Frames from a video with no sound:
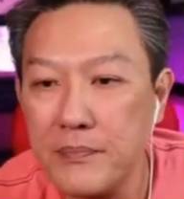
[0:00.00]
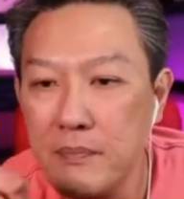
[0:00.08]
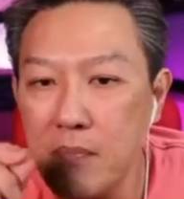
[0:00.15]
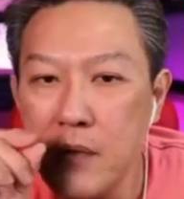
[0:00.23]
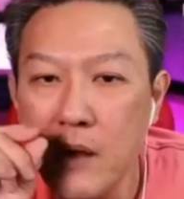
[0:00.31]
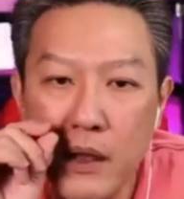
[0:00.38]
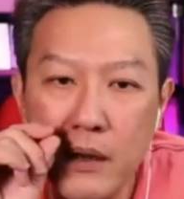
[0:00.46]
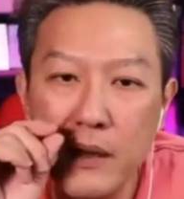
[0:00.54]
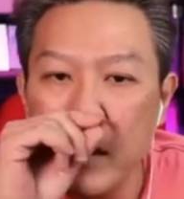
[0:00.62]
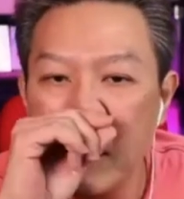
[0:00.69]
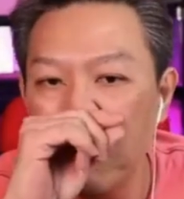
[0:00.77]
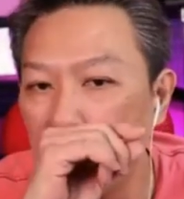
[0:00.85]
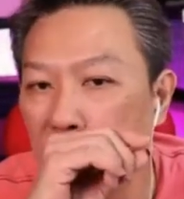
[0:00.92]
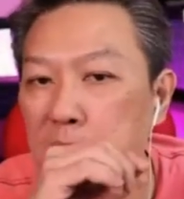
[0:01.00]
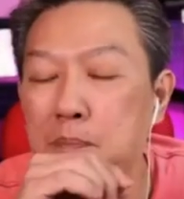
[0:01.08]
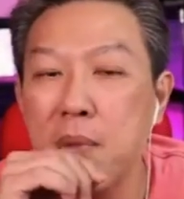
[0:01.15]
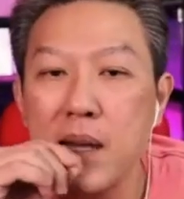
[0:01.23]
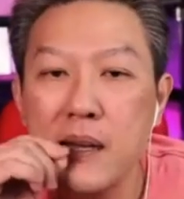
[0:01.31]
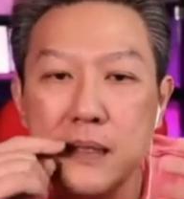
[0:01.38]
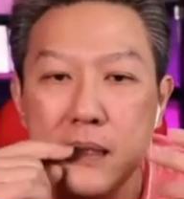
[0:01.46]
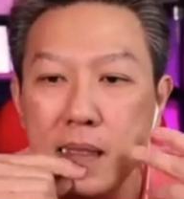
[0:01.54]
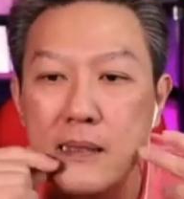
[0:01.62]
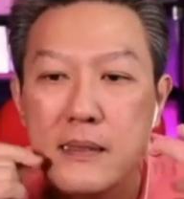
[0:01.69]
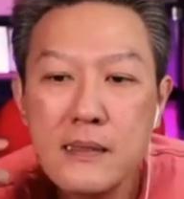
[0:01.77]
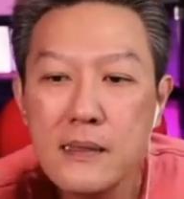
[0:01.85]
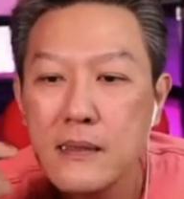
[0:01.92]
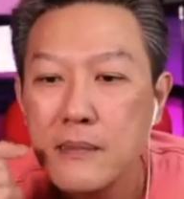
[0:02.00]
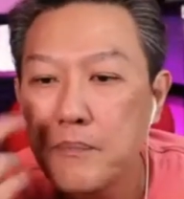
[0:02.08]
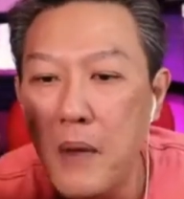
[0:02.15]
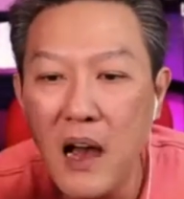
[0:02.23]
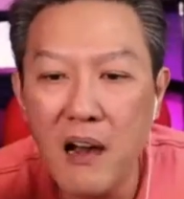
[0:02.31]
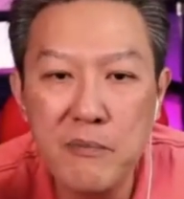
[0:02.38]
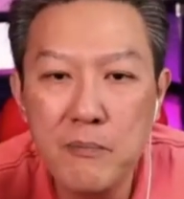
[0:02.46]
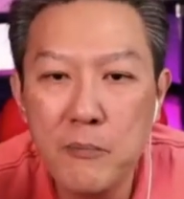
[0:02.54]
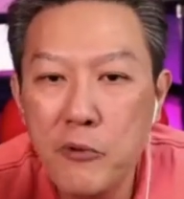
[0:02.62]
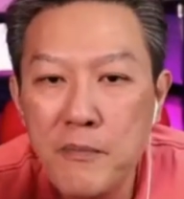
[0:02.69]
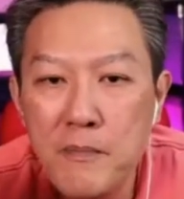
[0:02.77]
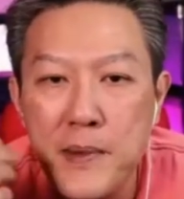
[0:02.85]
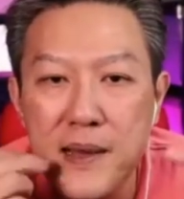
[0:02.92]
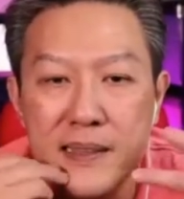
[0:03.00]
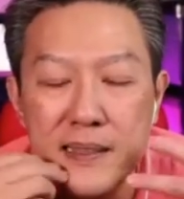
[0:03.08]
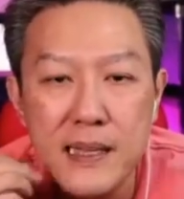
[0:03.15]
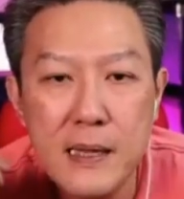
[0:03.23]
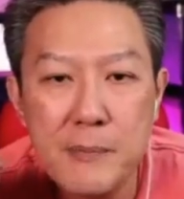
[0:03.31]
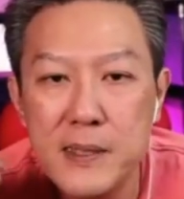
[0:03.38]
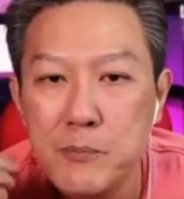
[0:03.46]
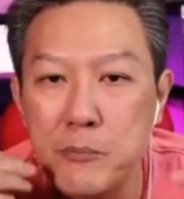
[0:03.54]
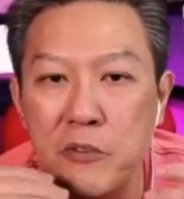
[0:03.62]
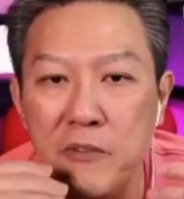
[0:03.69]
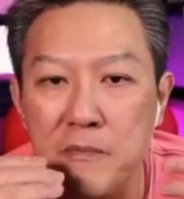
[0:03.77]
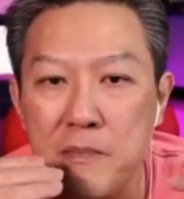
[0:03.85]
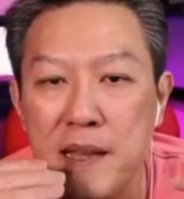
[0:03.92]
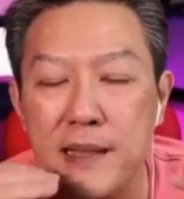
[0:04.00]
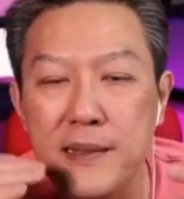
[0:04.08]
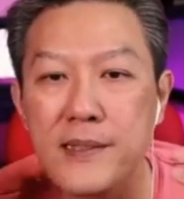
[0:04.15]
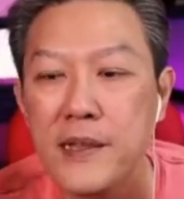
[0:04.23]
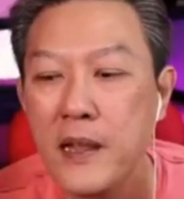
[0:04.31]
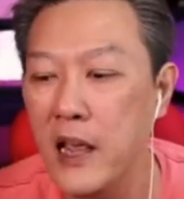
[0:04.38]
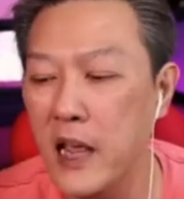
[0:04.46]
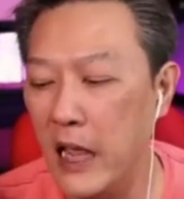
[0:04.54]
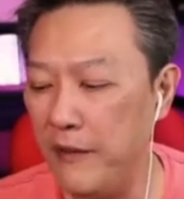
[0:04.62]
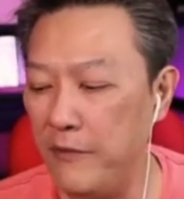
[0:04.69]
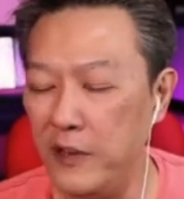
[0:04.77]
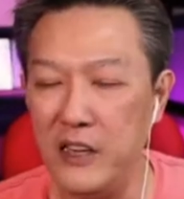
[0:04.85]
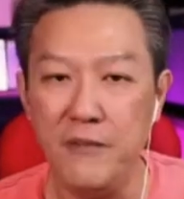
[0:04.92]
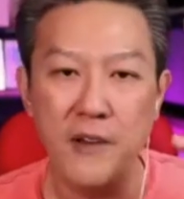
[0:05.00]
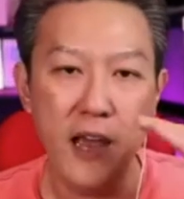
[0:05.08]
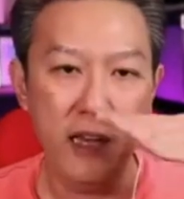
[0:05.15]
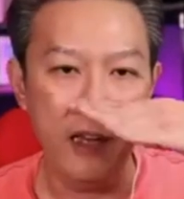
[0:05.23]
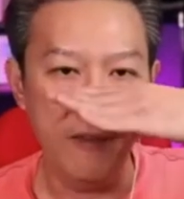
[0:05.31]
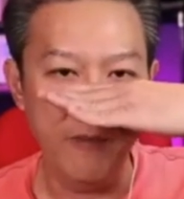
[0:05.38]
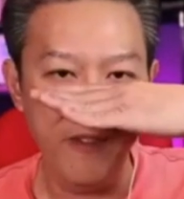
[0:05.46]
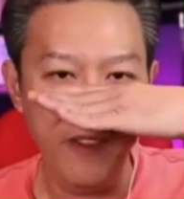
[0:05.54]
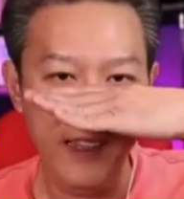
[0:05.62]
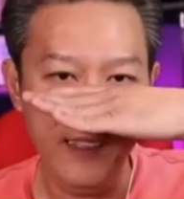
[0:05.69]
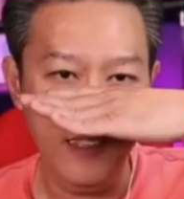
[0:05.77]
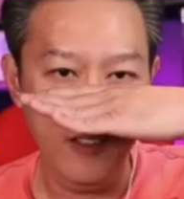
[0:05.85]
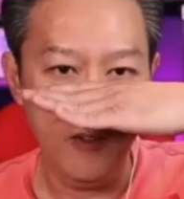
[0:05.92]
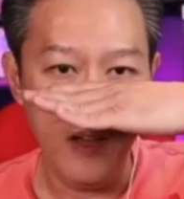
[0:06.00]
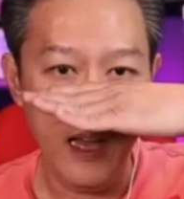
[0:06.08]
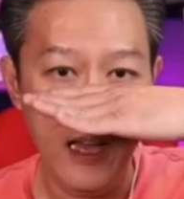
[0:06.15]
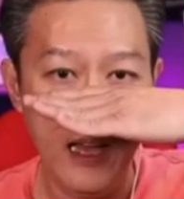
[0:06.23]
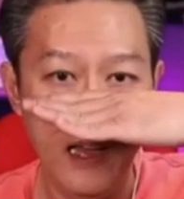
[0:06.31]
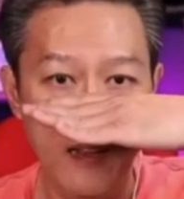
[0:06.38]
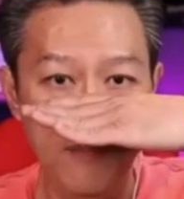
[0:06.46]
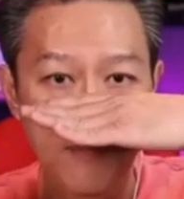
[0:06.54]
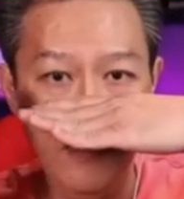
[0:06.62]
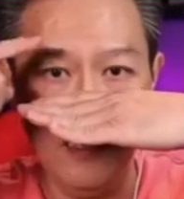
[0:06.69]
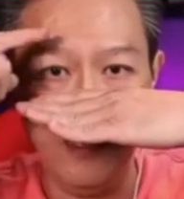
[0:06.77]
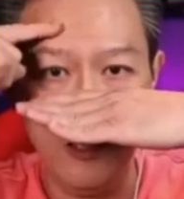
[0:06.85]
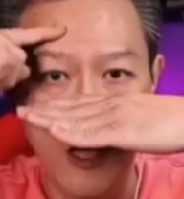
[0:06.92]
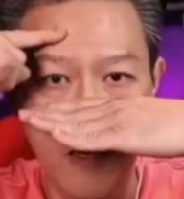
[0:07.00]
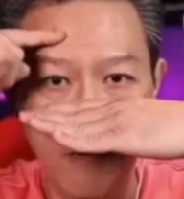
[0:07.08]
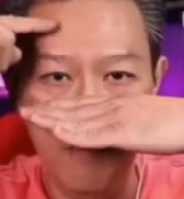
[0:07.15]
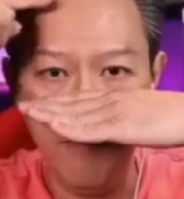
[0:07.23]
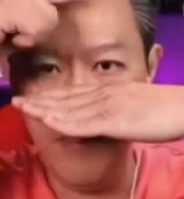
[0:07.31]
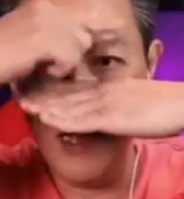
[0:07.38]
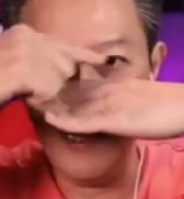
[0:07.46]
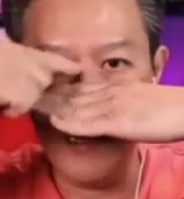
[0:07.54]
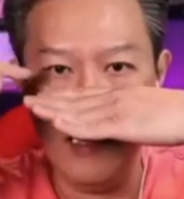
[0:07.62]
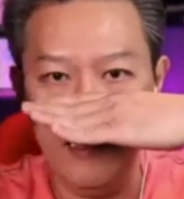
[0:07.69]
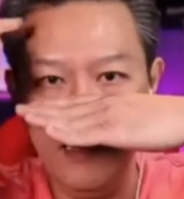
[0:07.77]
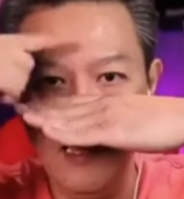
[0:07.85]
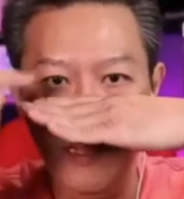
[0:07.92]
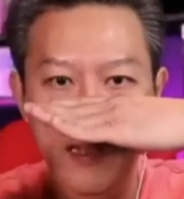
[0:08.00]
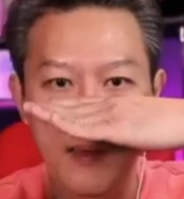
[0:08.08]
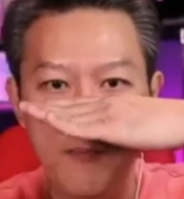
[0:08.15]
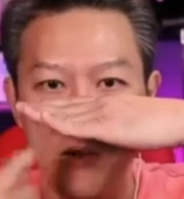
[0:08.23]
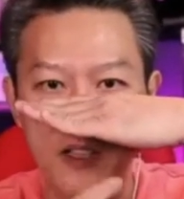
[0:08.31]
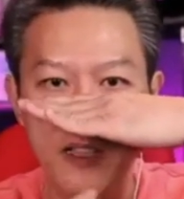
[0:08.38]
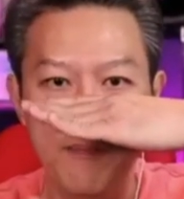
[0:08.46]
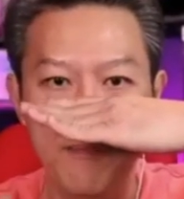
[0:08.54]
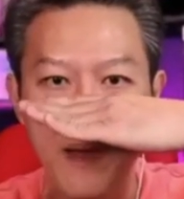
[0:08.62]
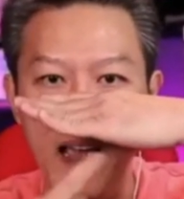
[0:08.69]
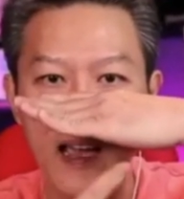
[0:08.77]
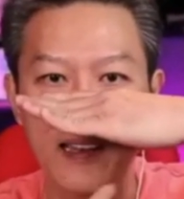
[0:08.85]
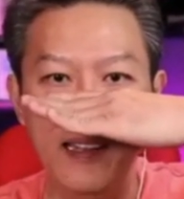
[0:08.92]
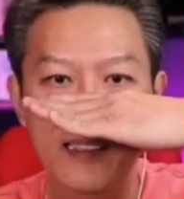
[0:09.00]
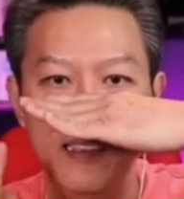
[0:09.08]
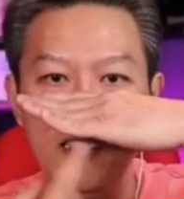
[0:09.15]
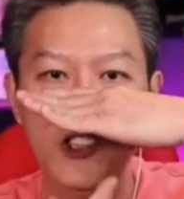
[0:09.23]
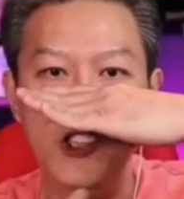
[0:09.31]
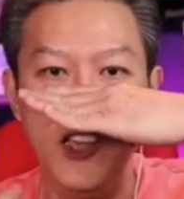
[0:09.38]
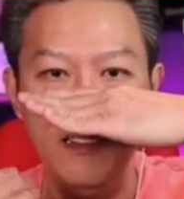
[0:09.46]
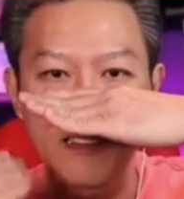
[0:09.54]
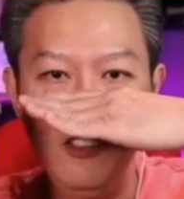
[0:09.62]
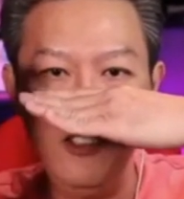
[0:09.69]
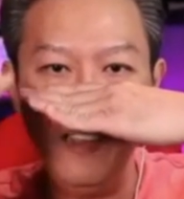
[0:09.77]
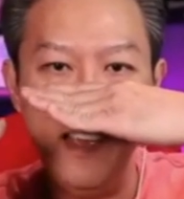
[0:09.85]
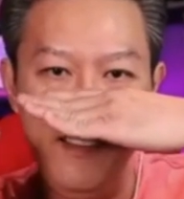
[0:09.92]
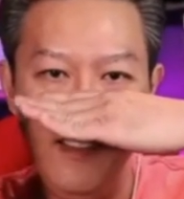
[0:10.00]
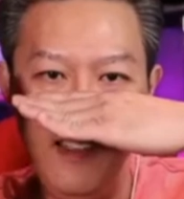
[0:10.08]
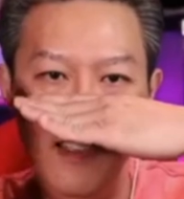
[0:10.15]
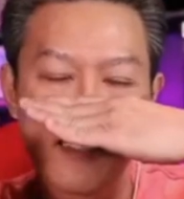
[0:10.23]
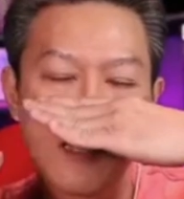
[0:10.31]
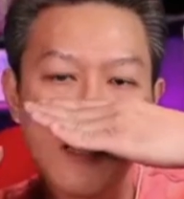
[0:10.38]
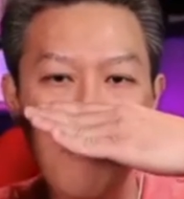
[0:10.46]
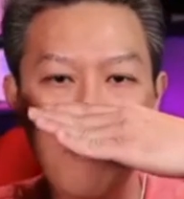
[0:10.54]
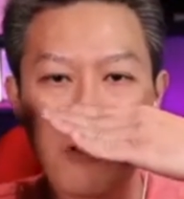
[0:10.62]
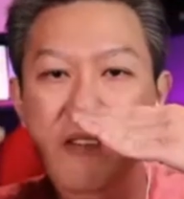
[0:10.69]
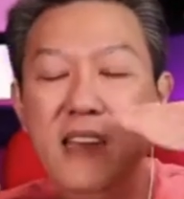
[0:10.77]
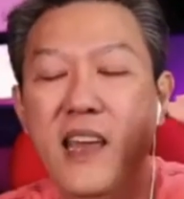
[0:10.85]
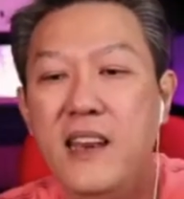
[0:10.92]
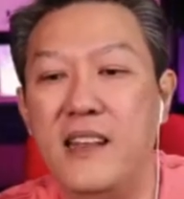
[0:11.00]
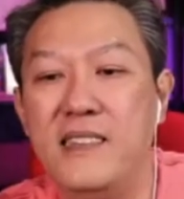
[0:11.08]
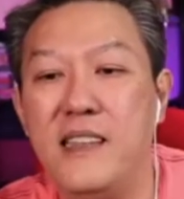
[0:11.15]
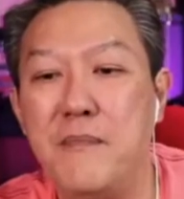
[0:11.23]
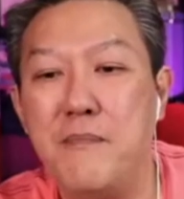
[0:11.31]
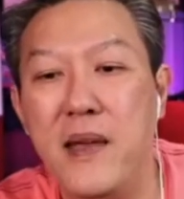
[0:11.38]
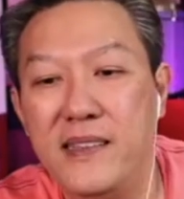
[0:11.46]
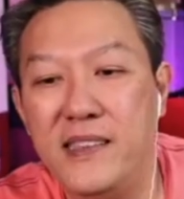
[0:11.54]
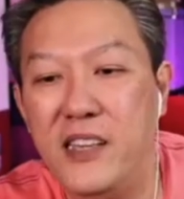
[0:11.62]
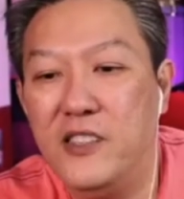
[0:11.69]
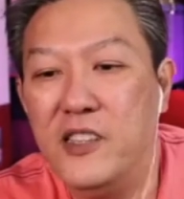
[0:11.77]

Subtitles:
little movements, mouth movements, lips movements. If you divide the face into half, the top part and the bottom part, does it gel together? Does it communicate the same message